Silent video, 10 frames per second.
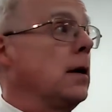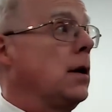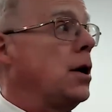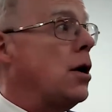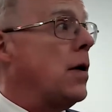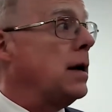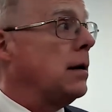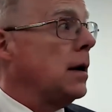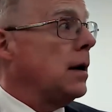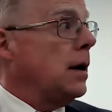you know and
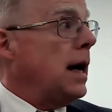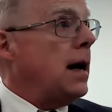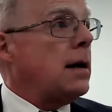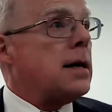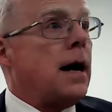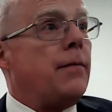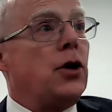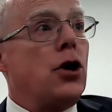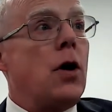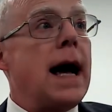and um,
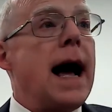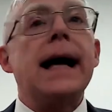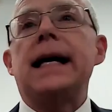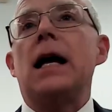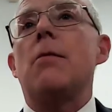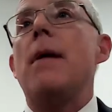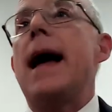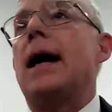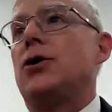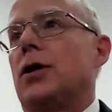you know I, I can't
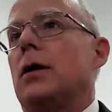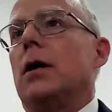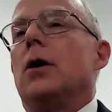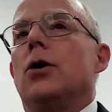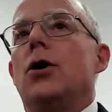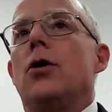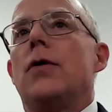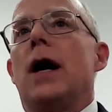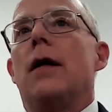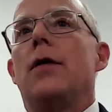imagine you know
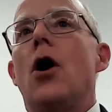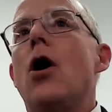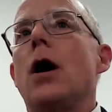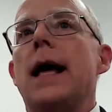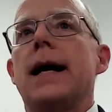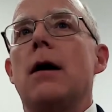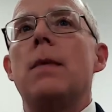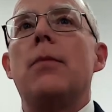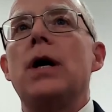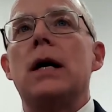the the heartache i
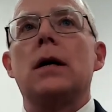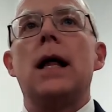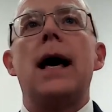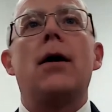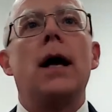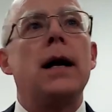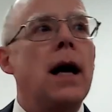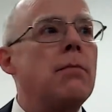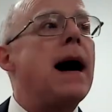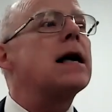remember getting a letter and
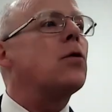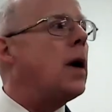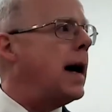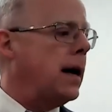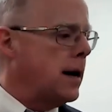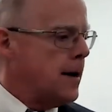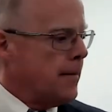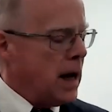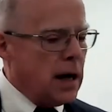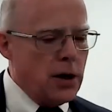and by the way
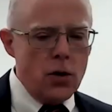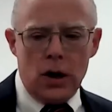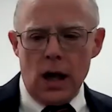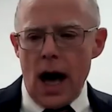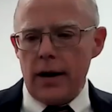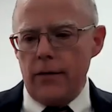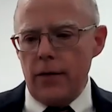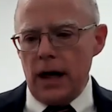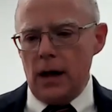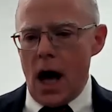uh, you know, a lot of
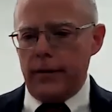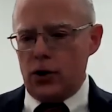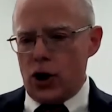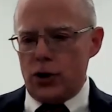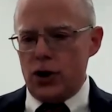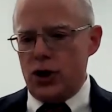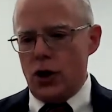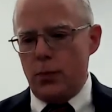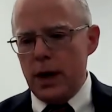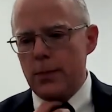a lot of churches, you
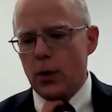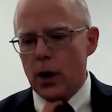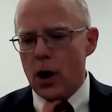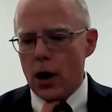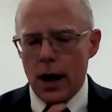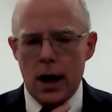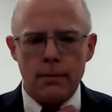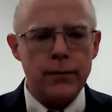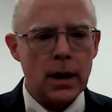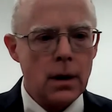know, people are
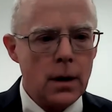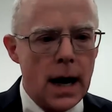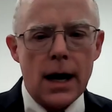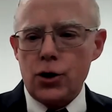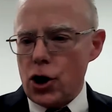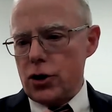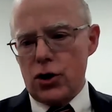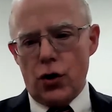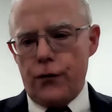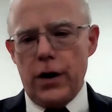um, our
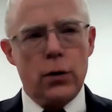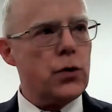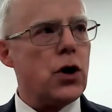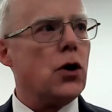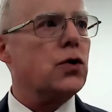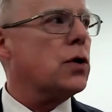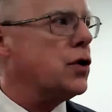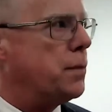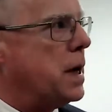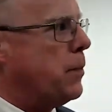churches are filled with all sorts
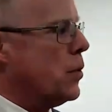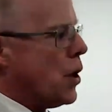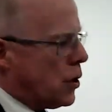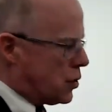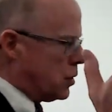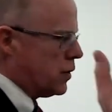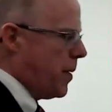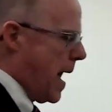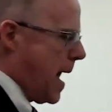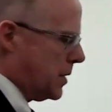of people with all sorts
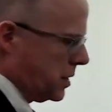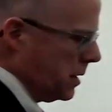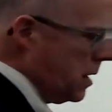of pasts